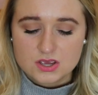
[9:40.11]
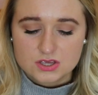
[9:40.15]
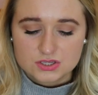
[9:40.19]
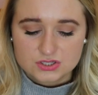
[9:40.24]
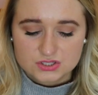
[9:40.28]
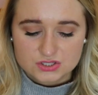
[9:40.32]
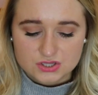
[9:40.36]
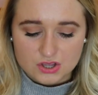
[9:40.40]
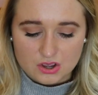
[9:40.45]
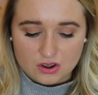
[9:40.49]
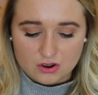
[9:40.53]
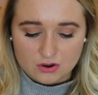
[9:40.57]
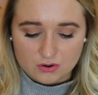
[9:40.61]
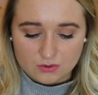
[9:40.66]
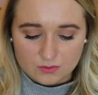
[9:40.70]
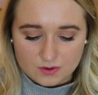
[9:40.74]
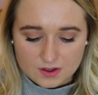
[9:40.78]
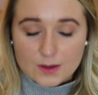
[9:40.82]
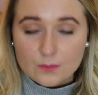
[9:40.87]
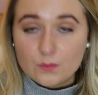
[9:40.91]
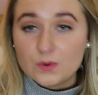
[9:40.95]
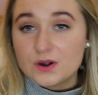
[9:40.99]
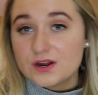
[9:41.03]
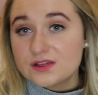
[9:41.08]
So
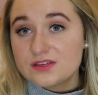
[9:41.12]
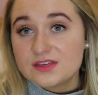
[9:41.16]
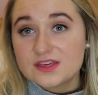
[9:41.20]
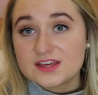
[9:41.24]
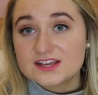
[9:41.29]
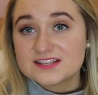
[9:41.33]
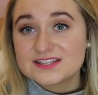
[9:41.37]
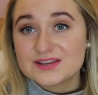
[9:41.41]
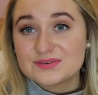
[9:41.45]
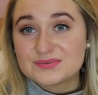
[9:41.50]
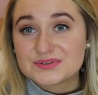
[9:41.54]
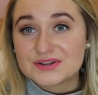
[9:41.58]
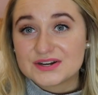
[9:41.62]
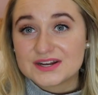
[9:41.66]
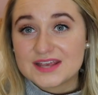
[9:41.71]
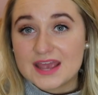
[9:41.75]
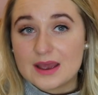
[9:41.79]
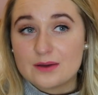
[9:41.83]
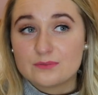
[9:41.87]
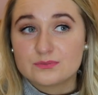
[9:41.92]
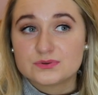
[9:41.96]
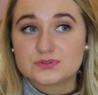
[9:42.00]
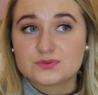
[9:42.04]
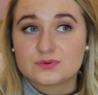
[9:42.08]
one of the things I was gonna
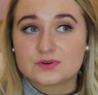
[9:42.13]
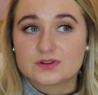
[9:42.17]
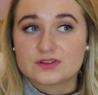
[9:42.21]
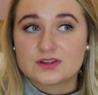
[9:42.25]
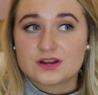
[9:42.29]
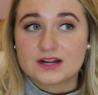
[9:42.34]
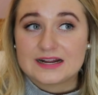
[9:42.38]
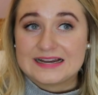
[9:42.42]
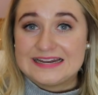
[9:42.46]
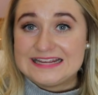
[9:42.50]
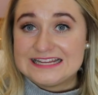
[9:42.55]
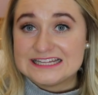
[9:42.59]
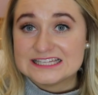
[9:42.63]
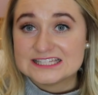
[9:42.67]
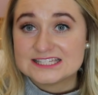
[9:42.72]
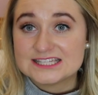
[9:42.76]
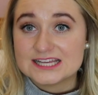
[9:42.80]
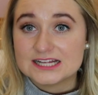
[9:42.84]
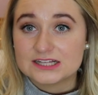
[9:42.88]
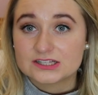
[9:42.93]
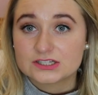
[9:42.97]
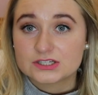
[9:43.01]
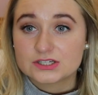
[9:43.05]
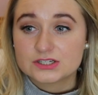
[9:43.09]
get was one of their clean
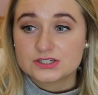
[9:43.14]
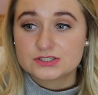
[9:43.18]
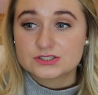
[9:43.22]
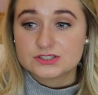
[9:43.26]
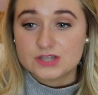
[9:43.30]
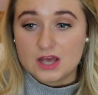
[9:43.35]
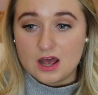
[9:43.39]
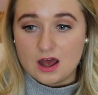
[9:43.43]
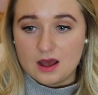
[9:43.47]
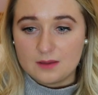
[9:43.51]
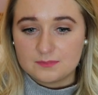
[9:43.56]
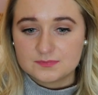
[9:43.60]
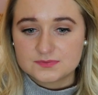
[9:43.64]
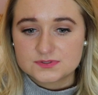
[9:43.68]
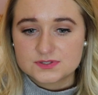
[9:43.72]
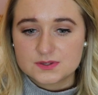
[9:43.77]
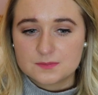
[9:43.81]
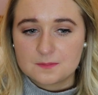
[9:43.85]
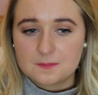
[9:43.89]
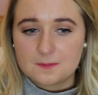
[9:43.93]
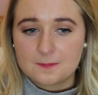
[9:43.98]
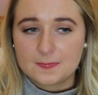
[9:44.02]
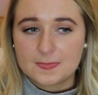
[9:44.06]
silk tops,